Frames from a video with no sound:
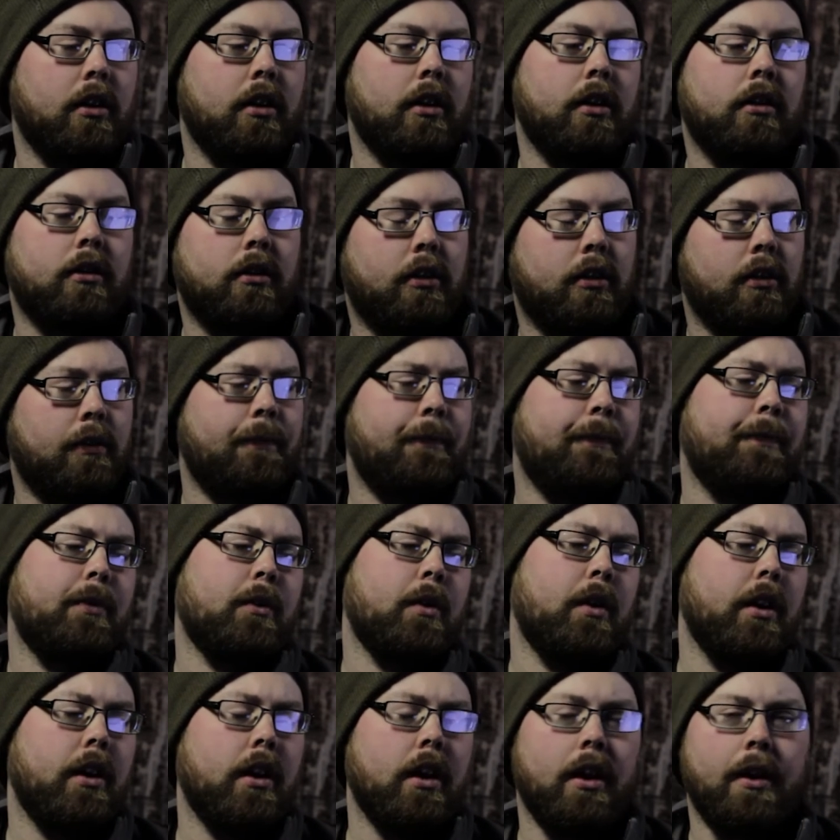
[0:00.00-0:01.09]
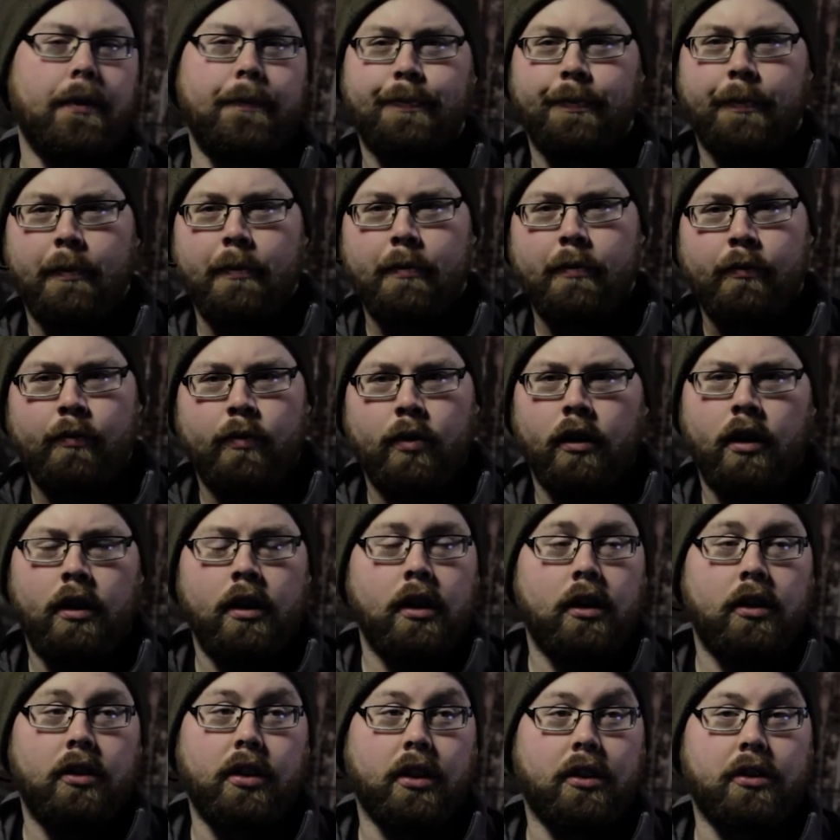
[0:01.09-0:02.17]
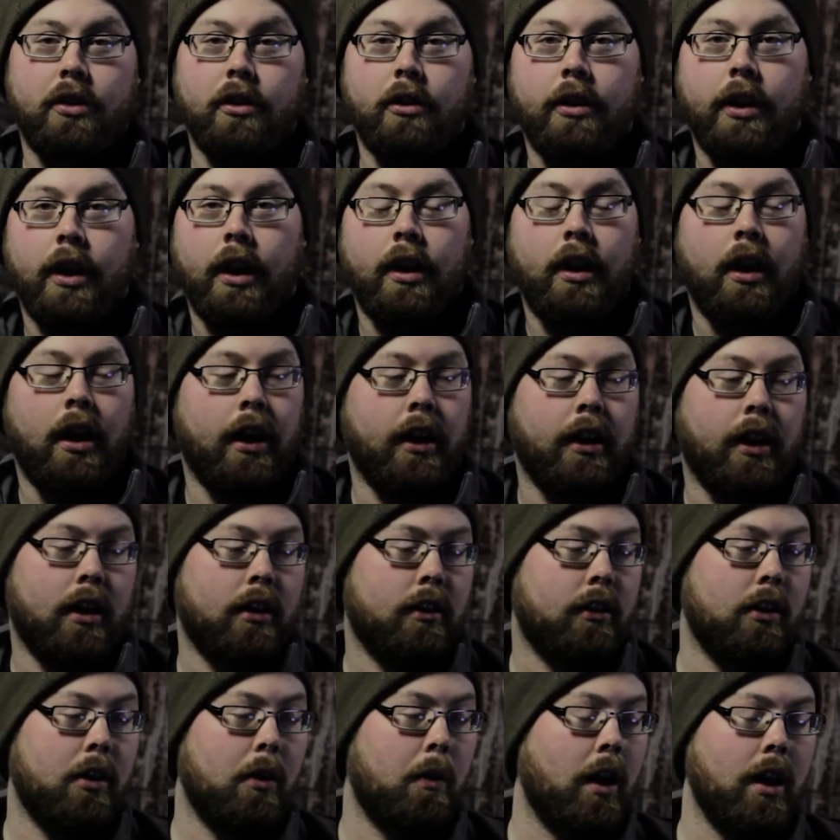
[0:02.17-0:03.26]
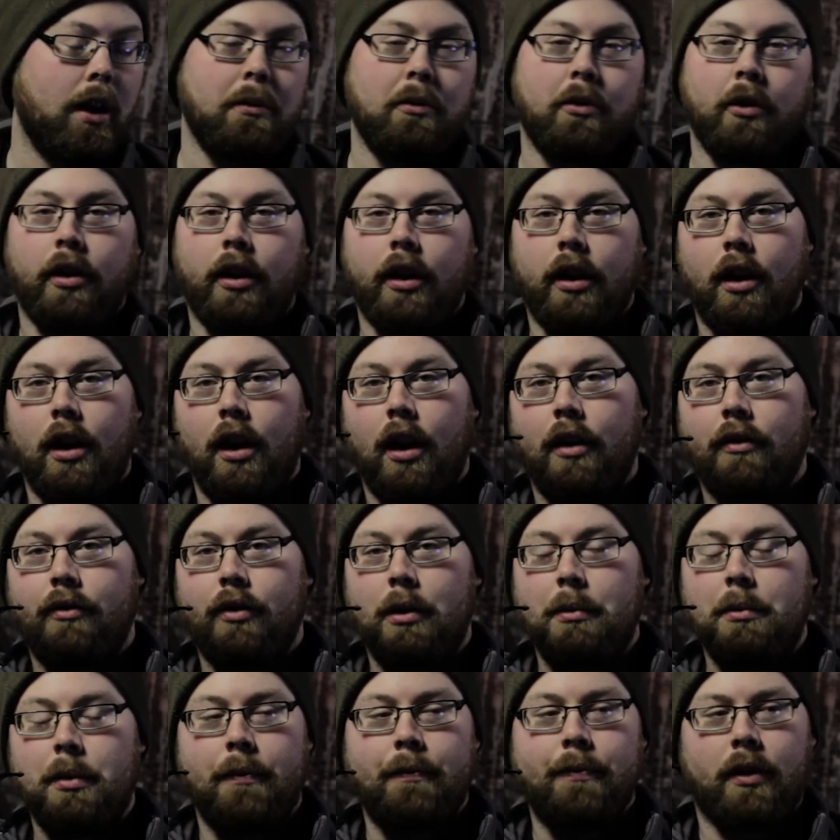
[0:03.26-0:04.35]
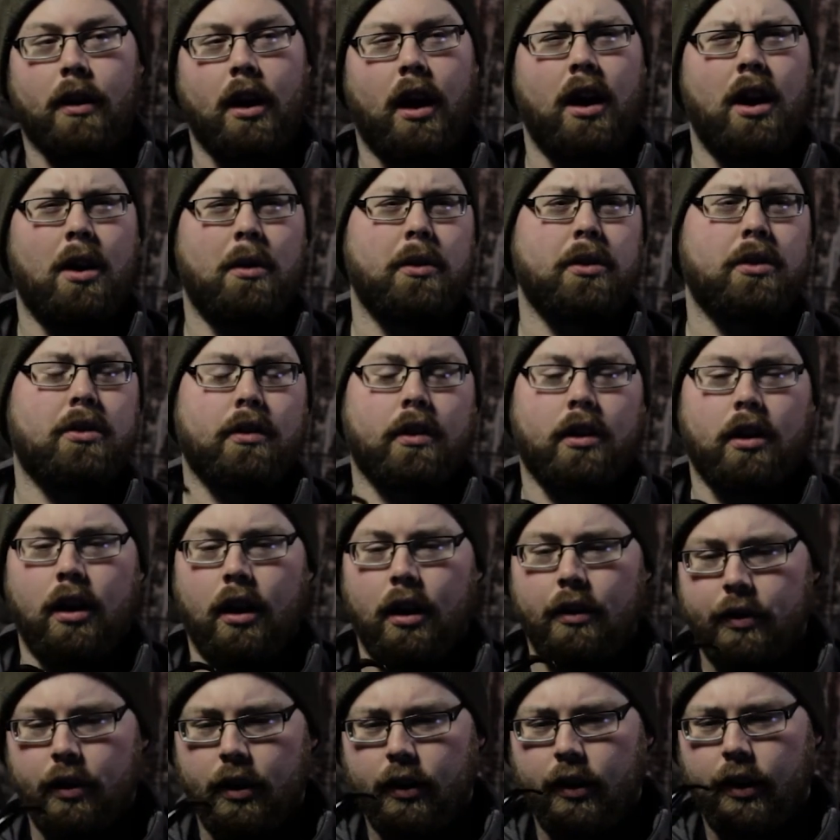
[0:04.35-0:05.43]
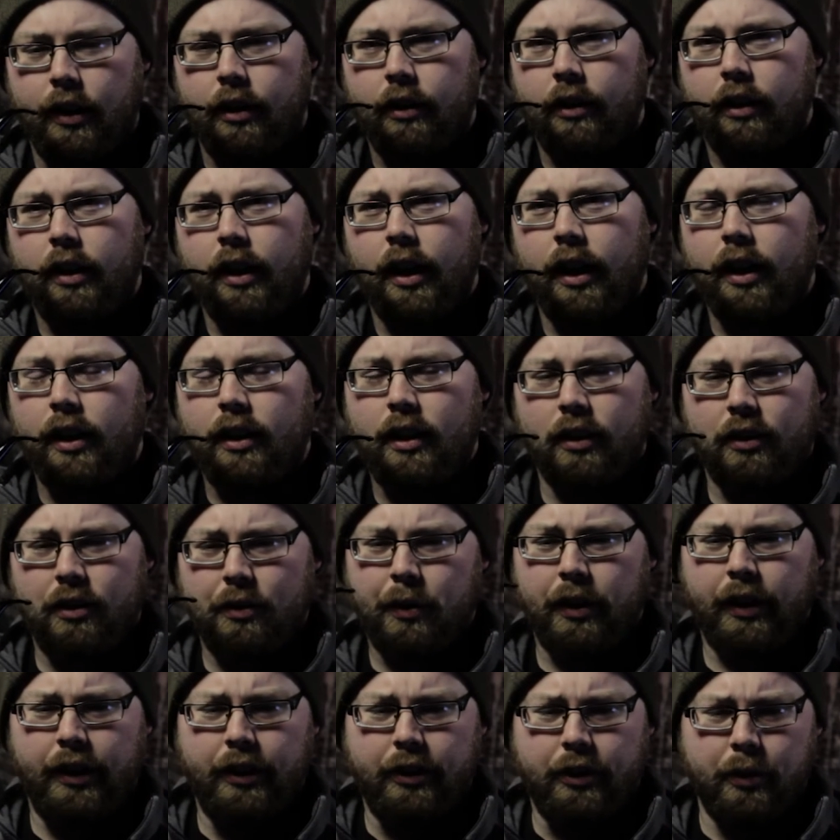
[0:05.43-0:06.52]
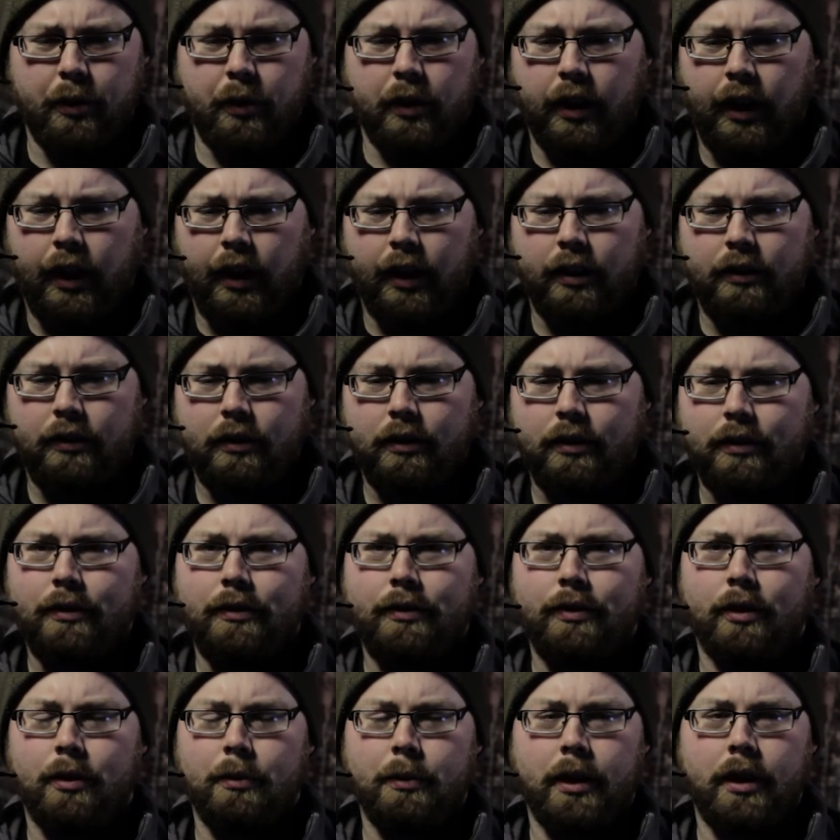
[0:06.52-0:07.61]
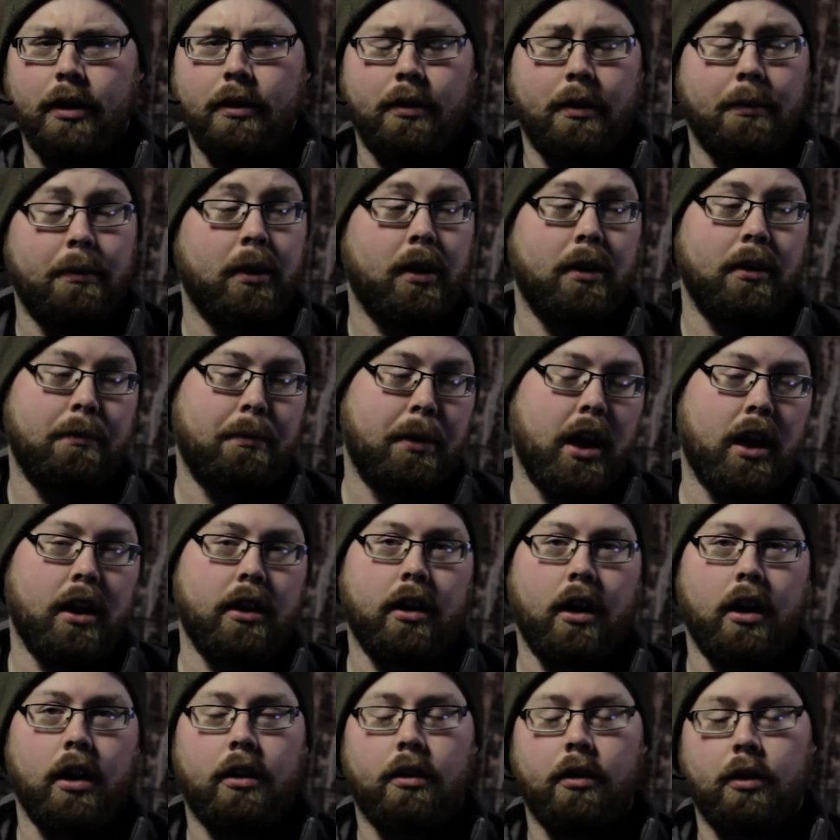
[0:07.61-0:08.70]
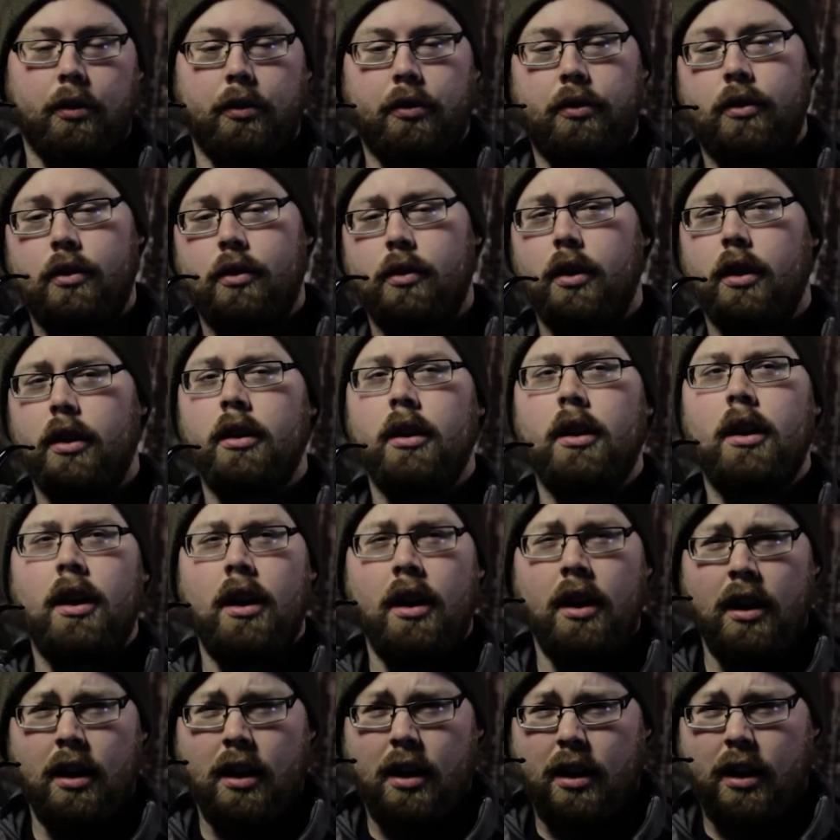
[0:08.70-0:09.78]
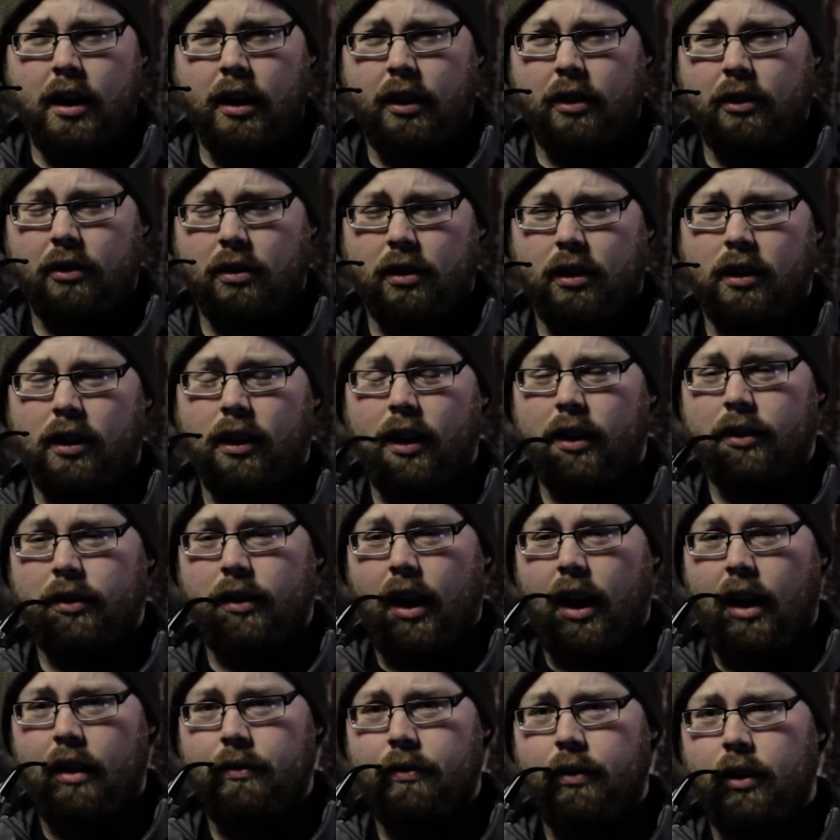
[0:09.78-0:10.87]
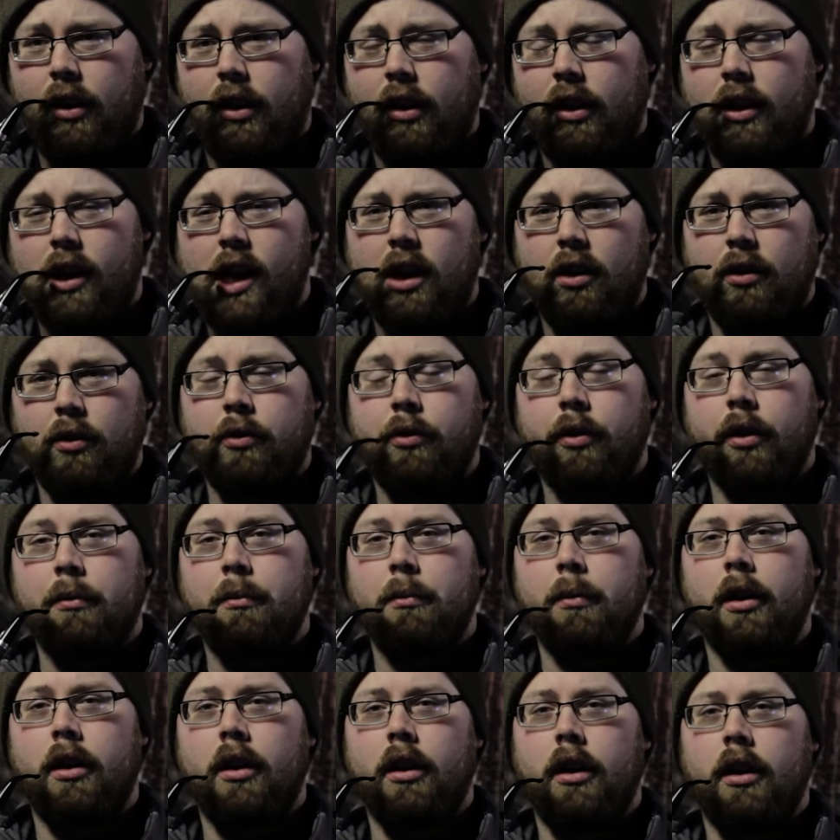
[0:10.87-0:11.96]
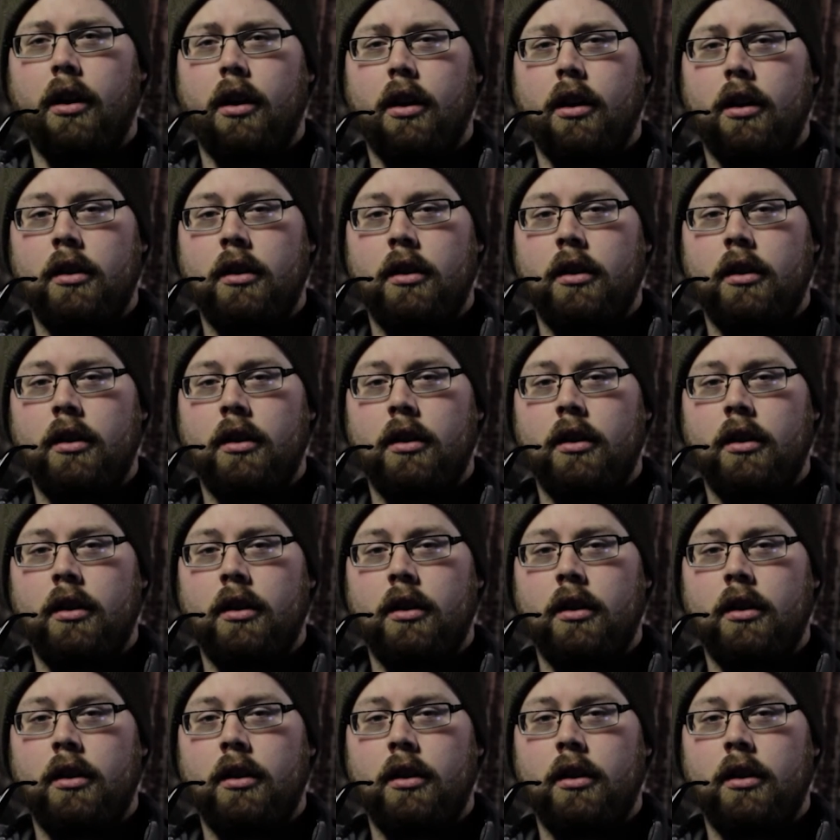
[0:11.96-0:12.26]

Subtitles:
there right now. 6:30 at night. I don't know why I'm drinking coffee, but I always drink coffee later at night. It doesn't really do a lot for me. Being a dark roast, too, I think there's a little less caffeine, and I don't drink many